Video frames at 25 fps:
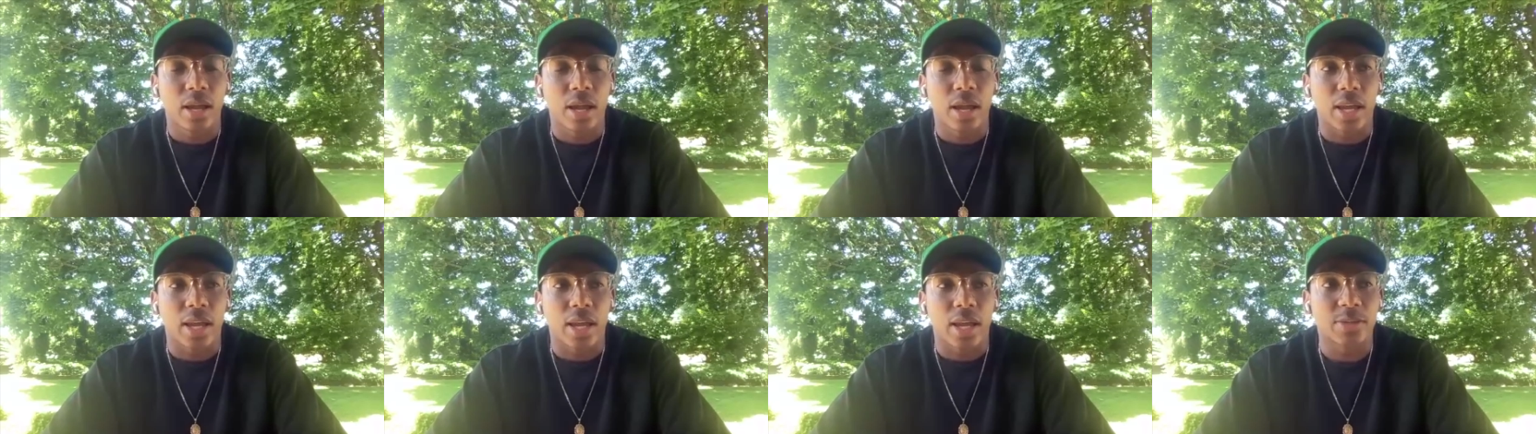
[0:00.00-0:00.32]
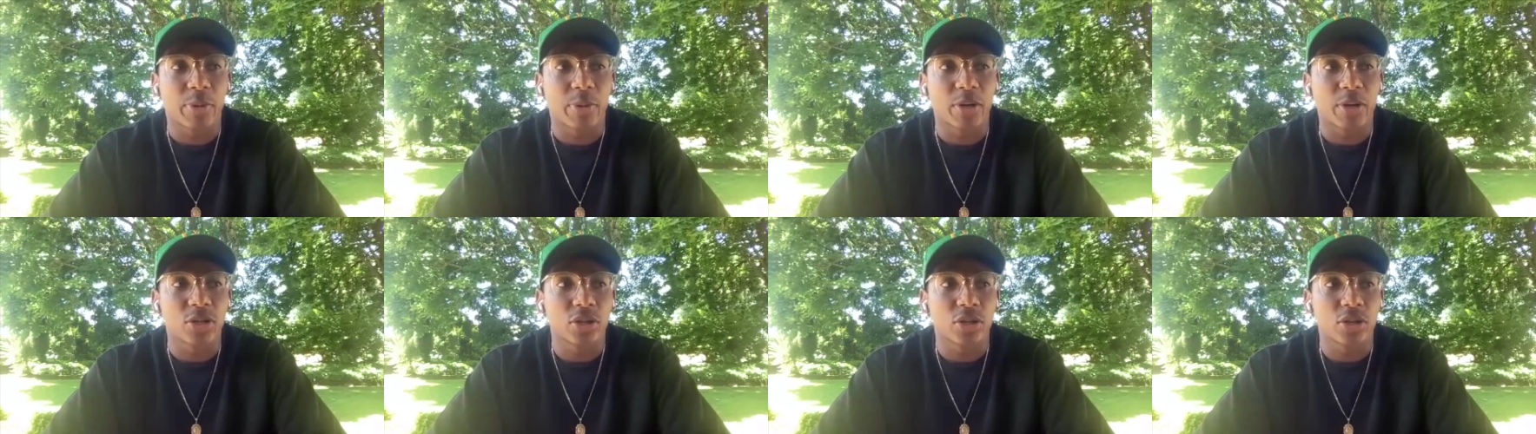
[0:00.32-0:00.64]

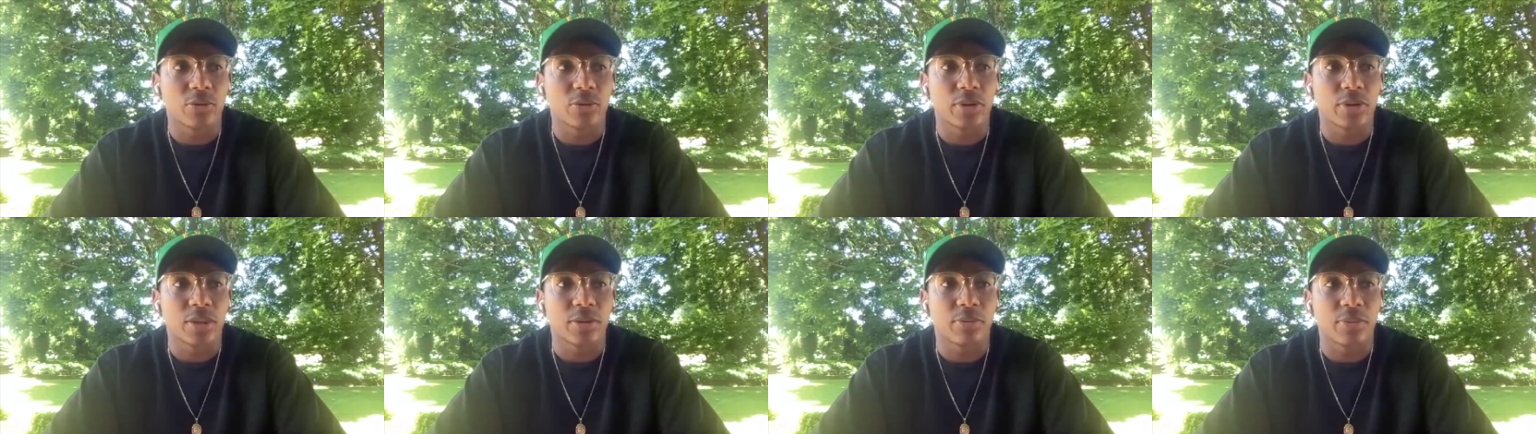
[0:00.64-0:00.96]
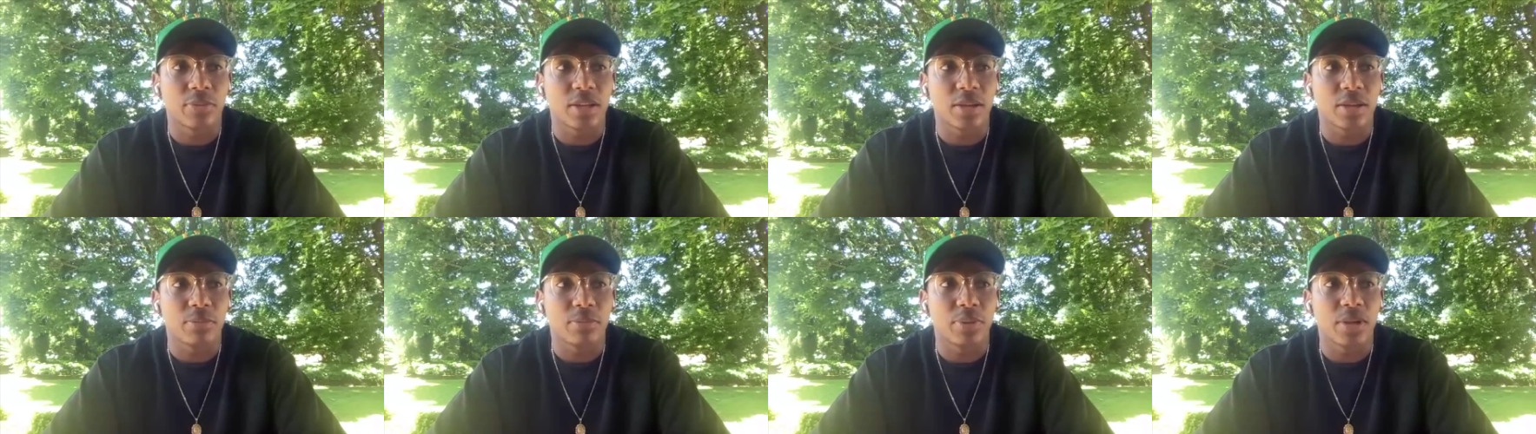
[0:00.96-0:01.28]
especially with
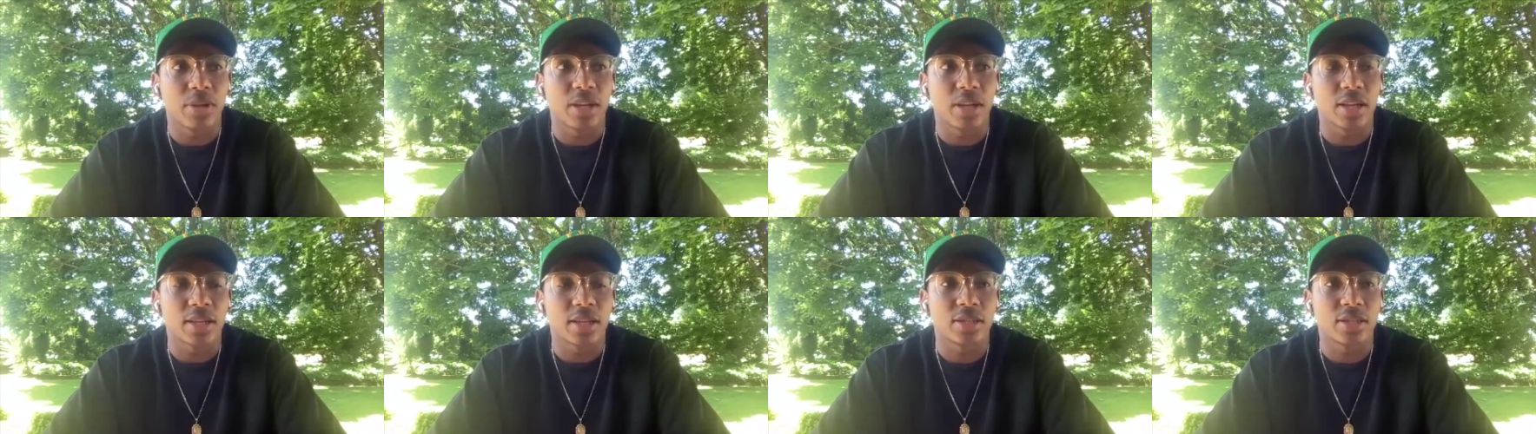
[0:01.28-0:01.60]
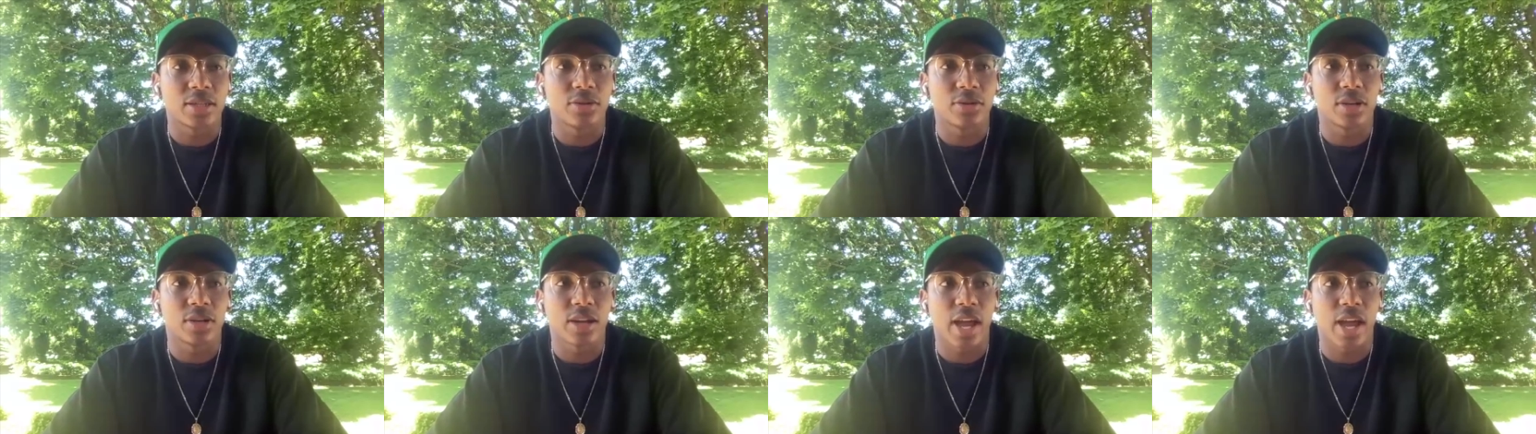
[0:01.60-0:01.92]
me being a
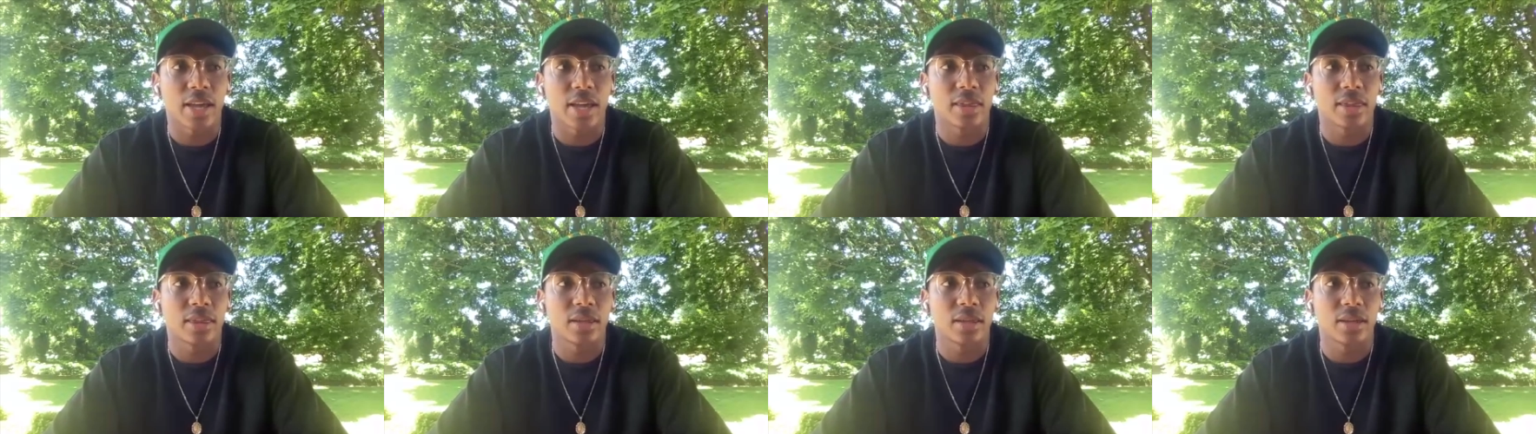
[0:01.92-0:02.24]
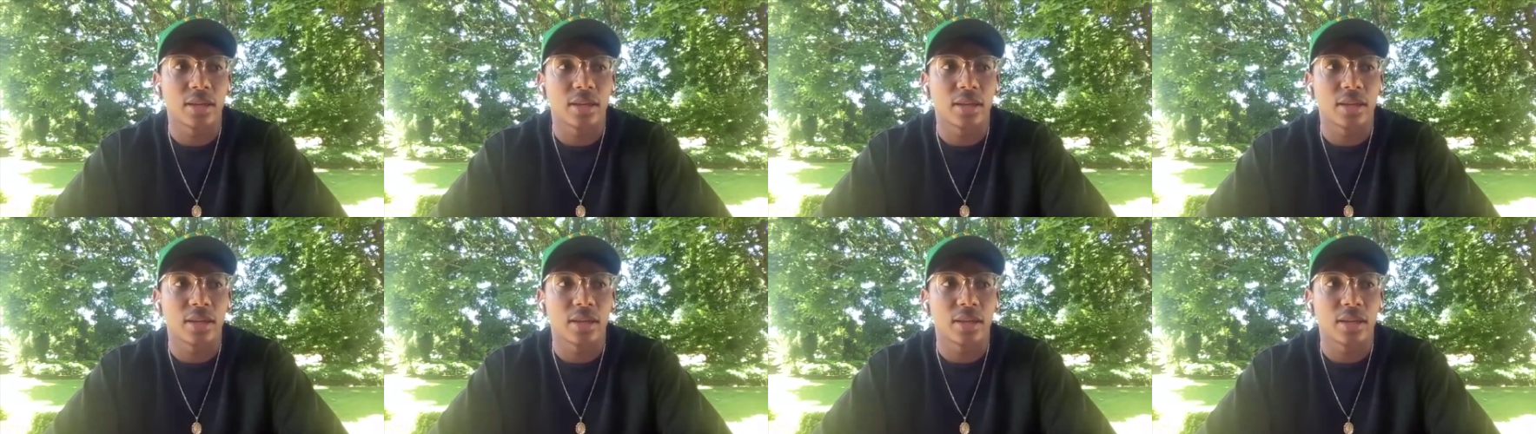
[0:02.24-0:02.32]
student athlete,